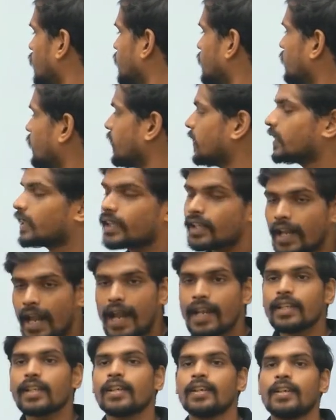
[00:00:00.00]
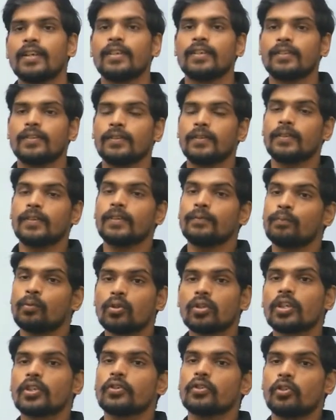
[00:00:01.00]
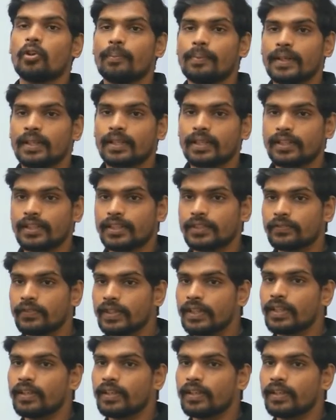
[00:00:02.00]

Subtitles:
Switzerland, both are European countries.